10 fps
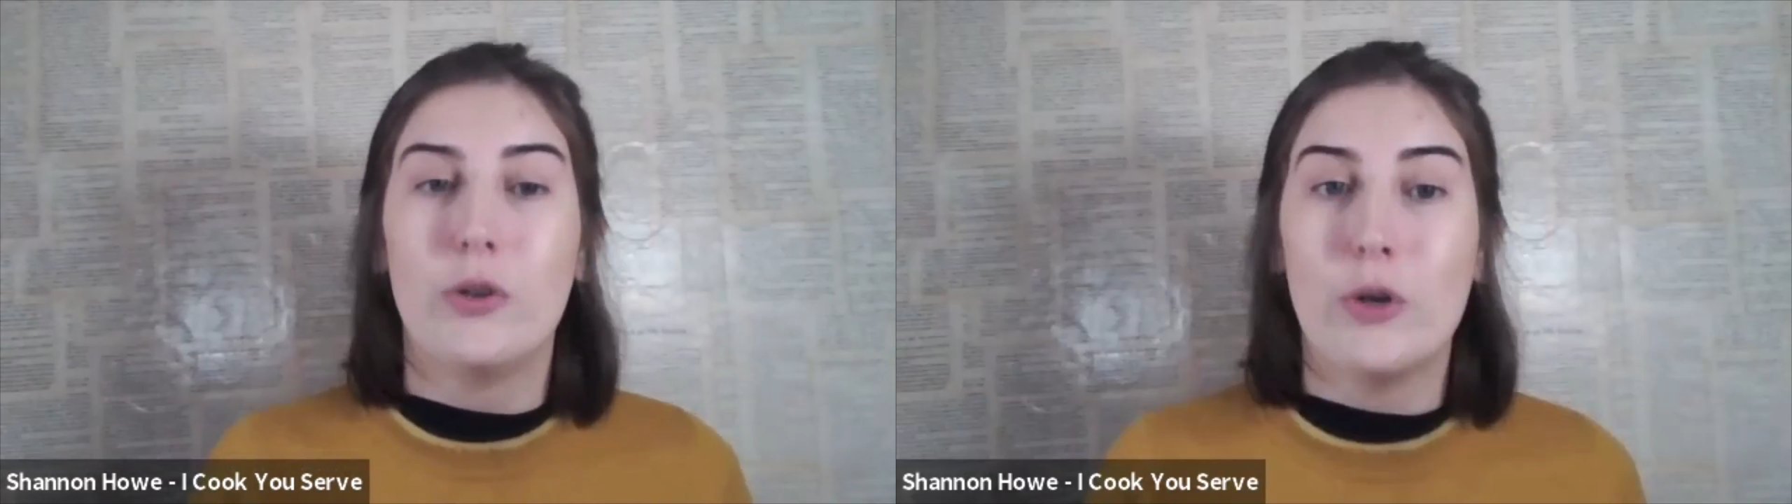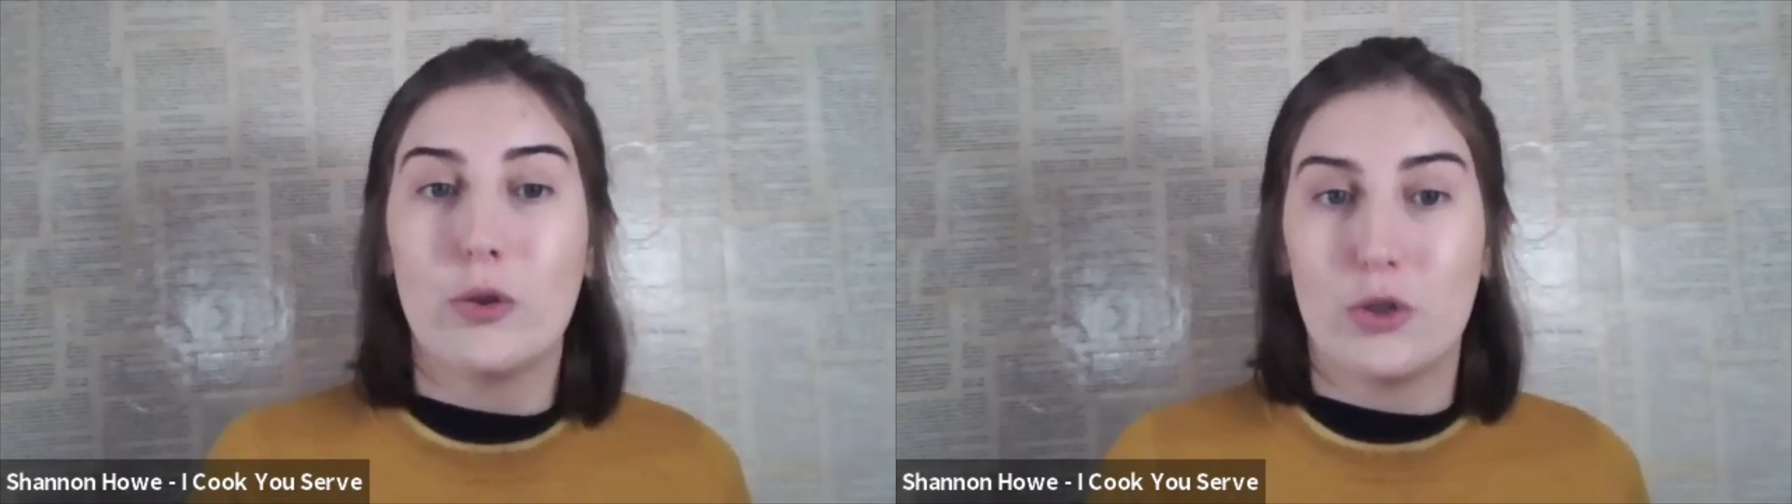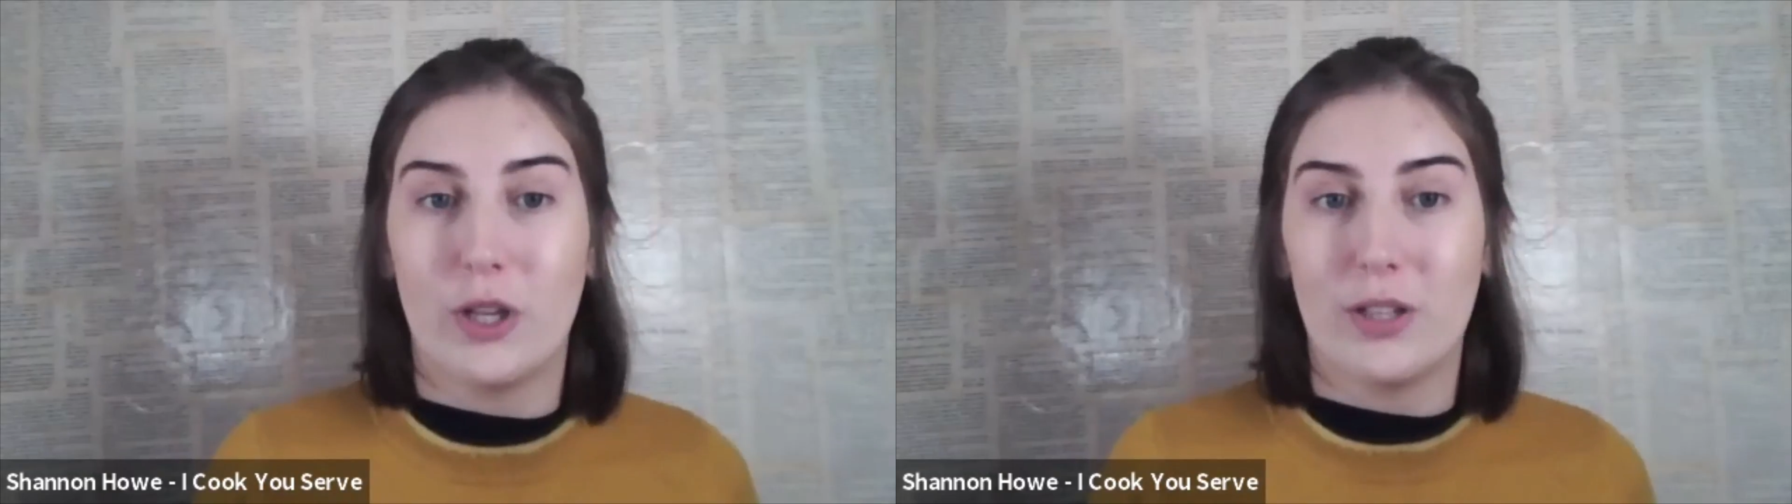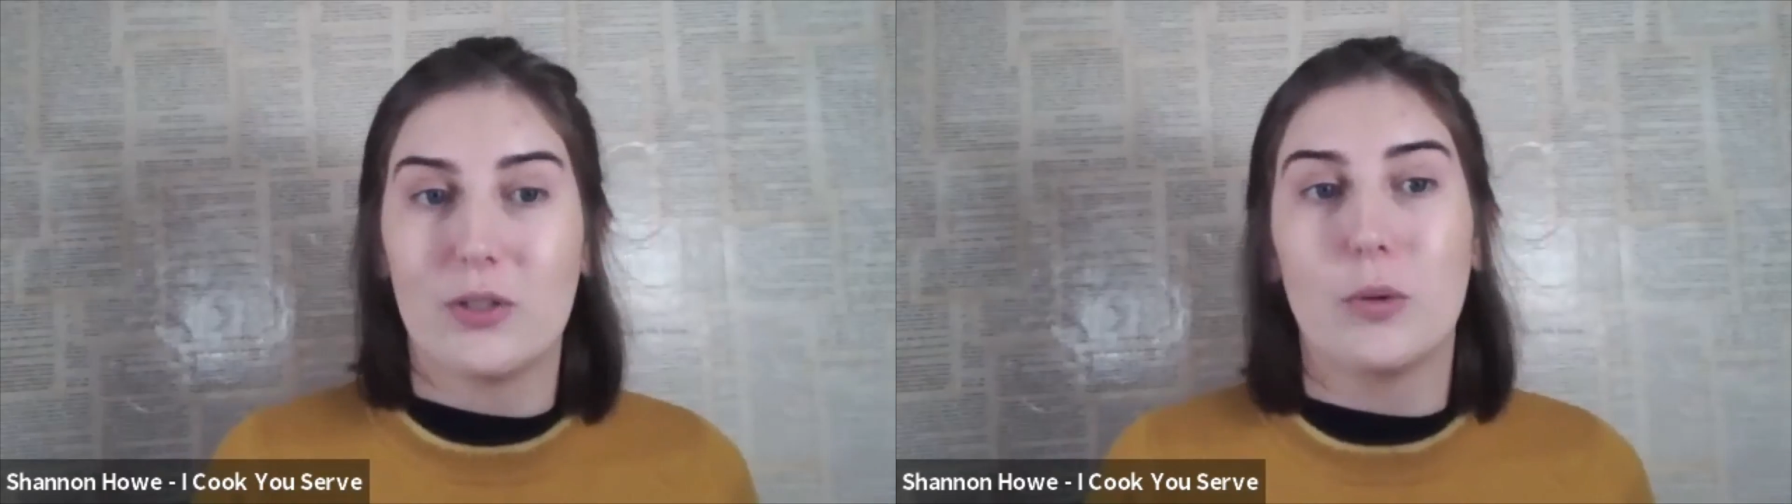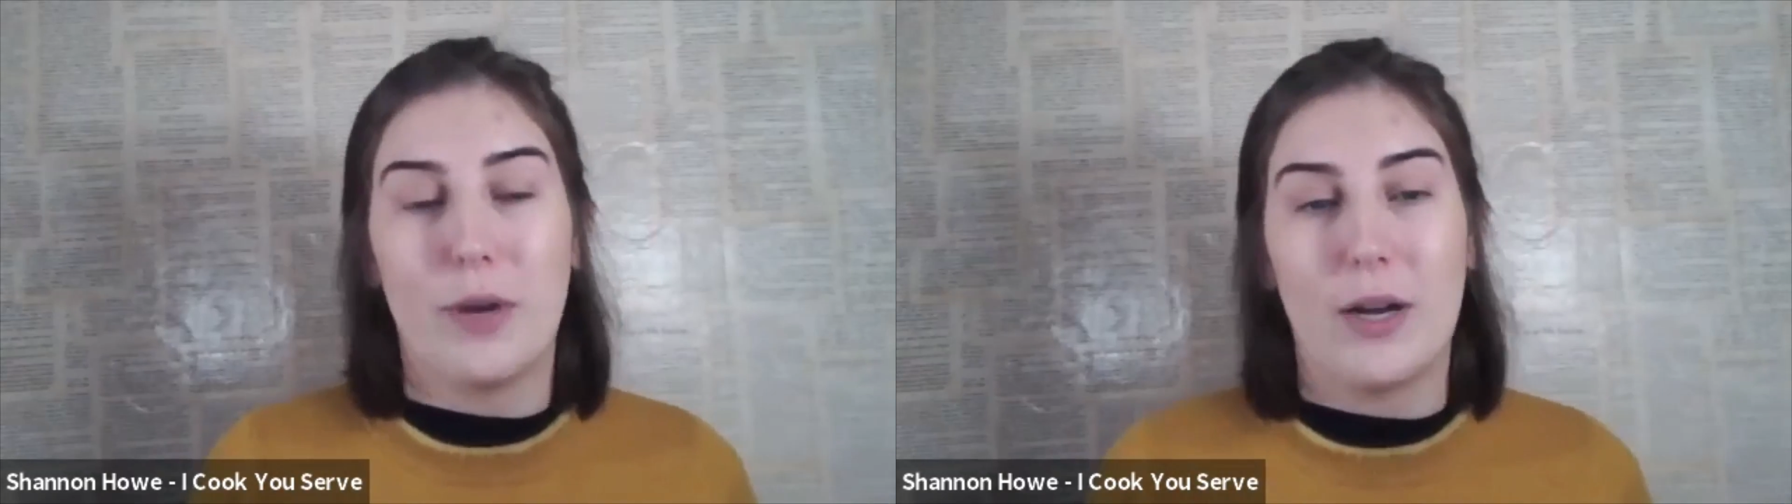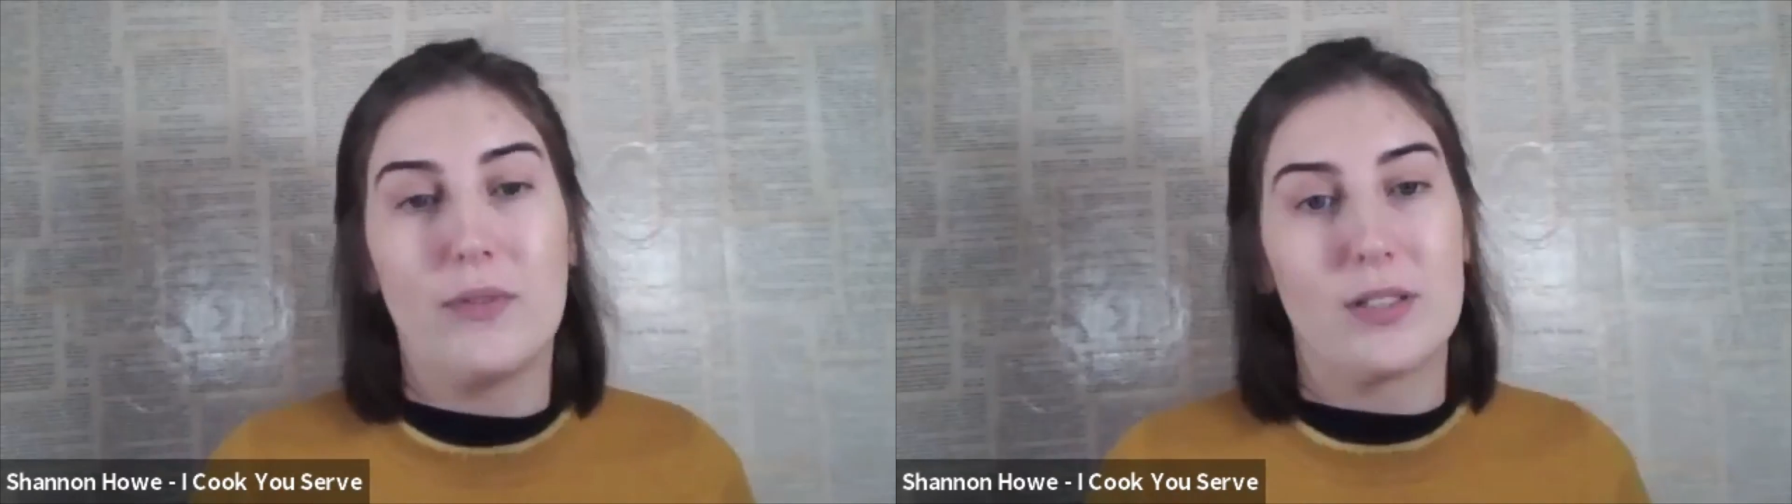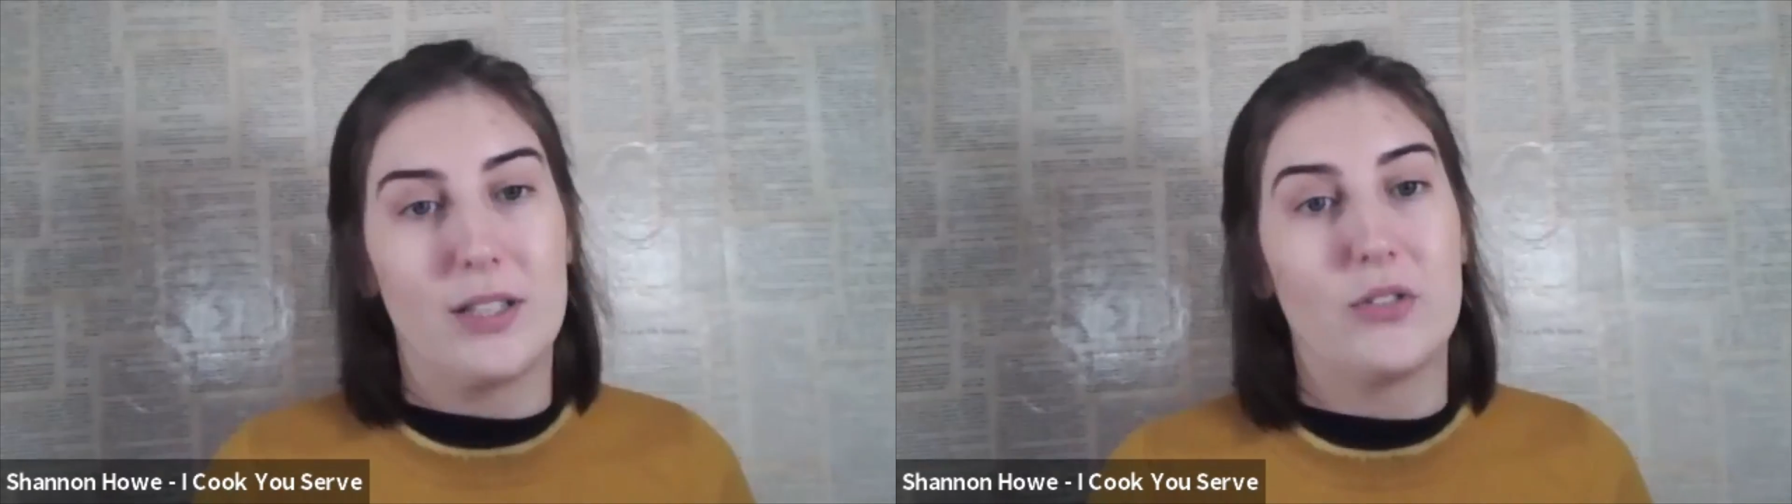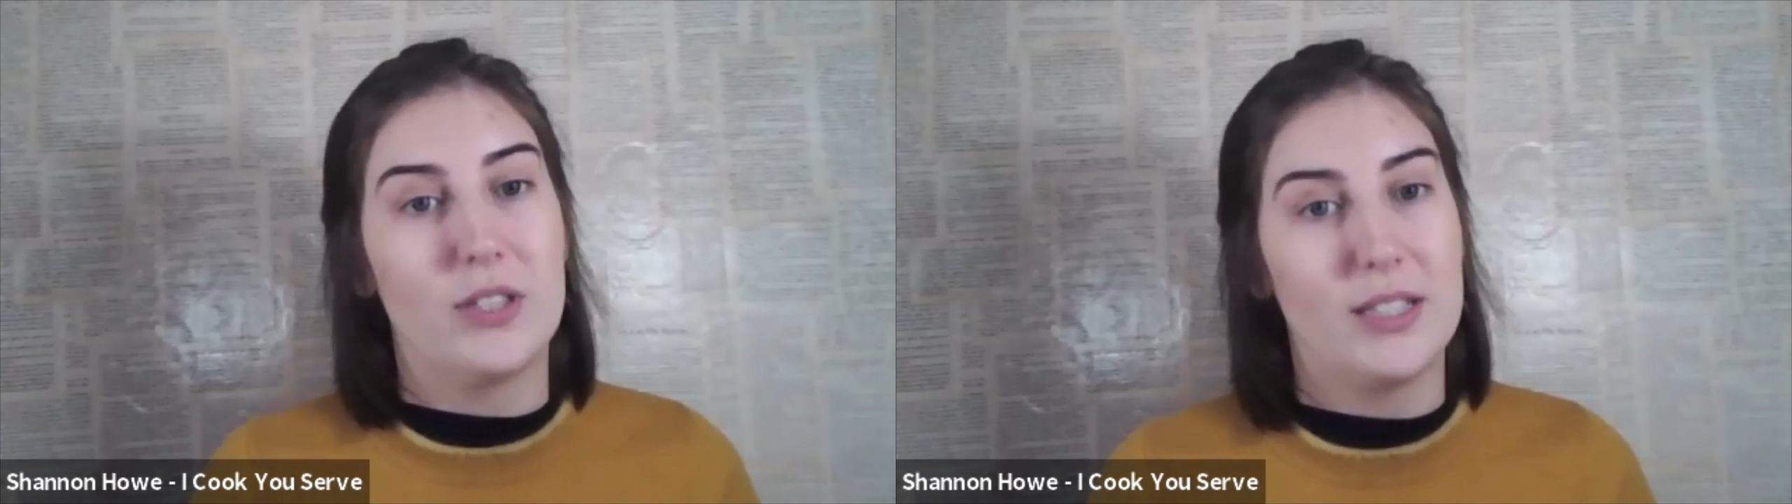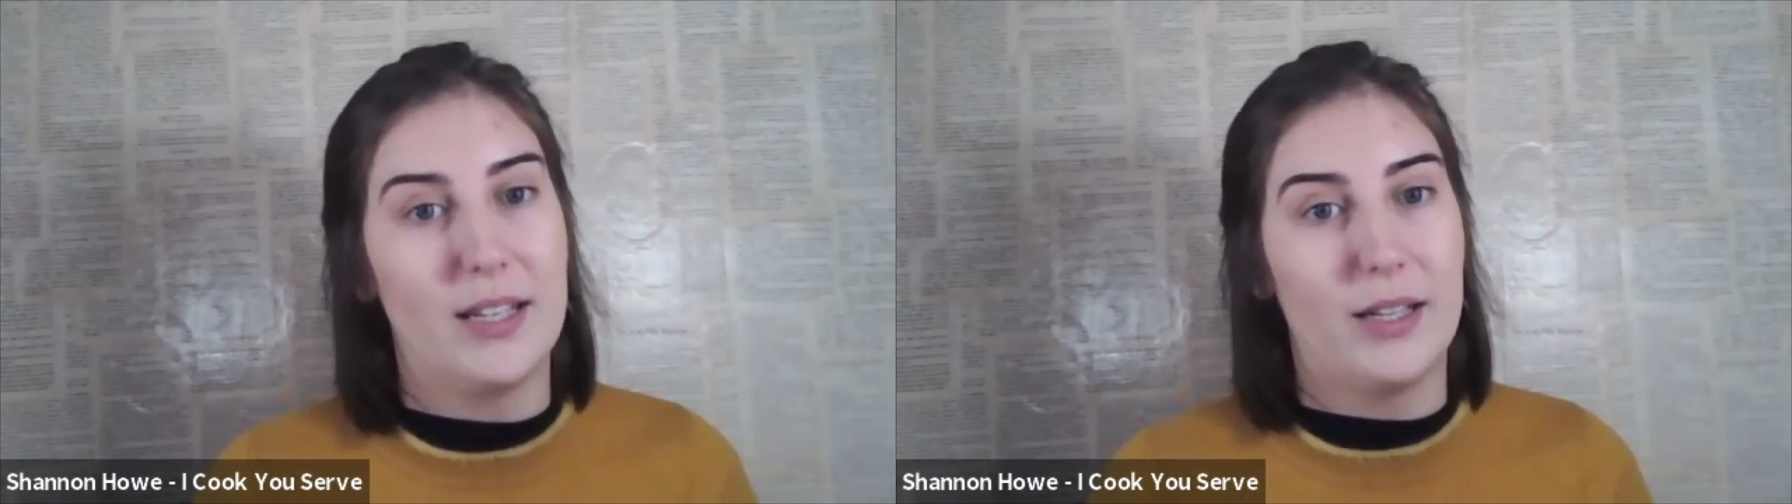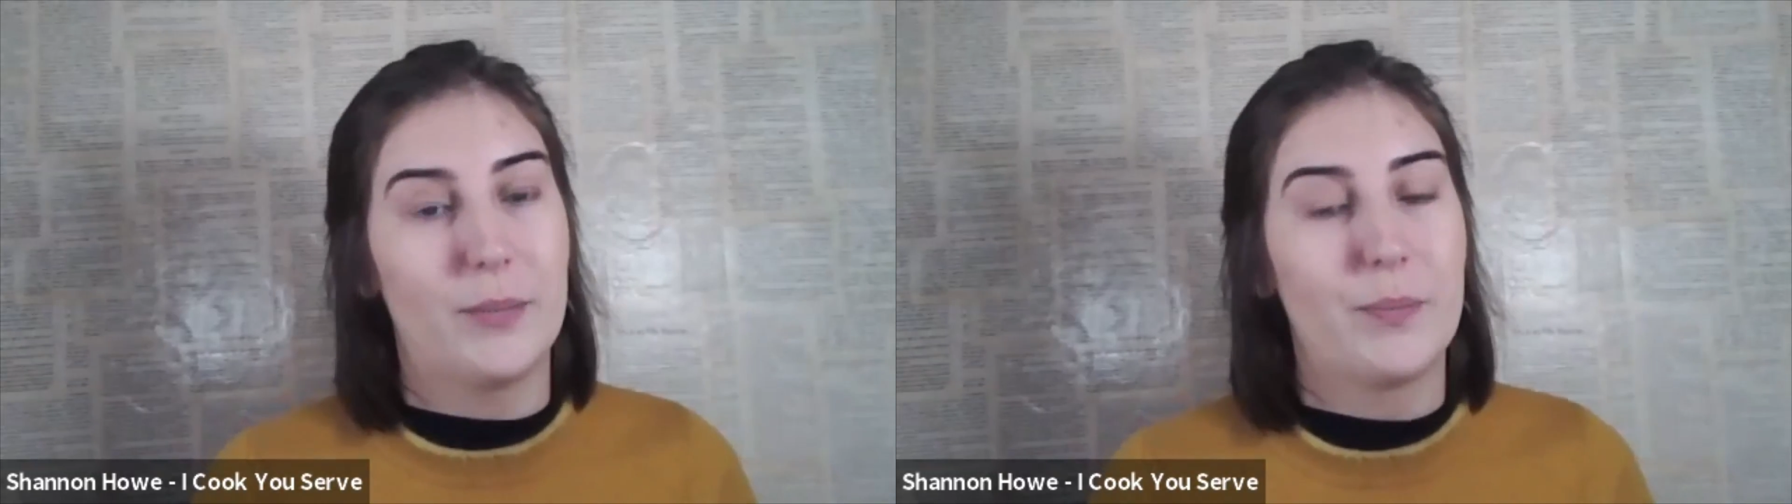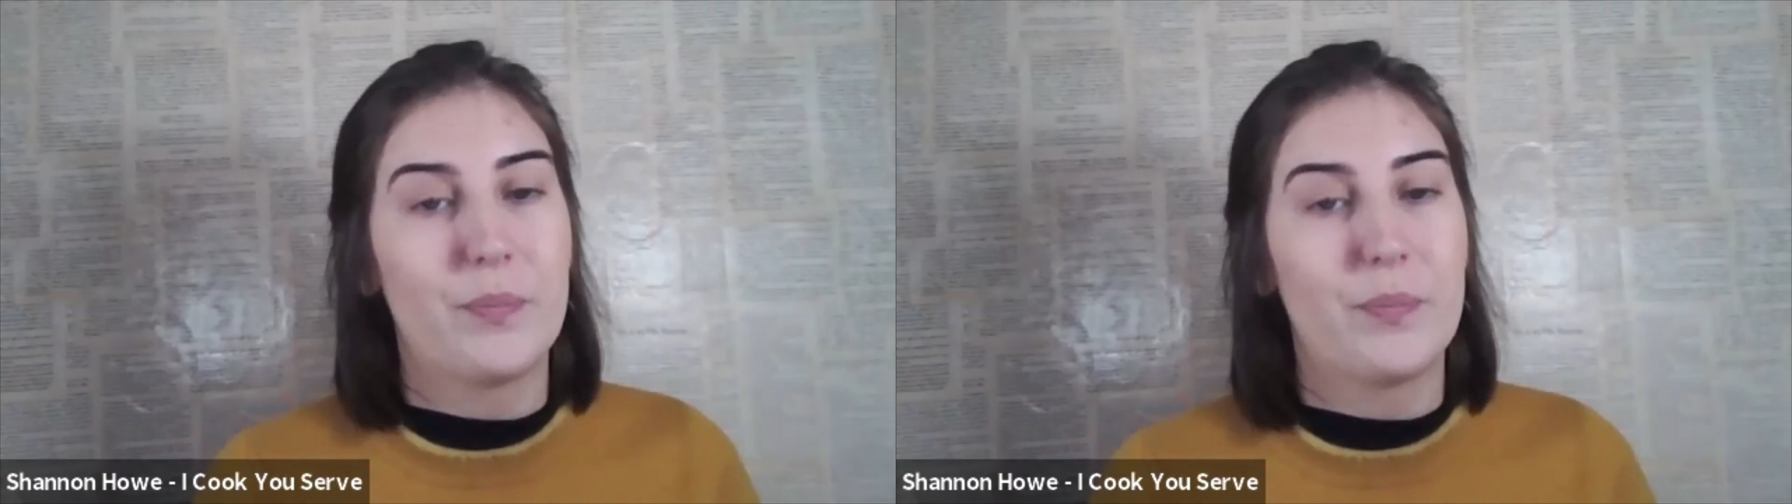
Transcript: not just your breakfast, lunch and dinner.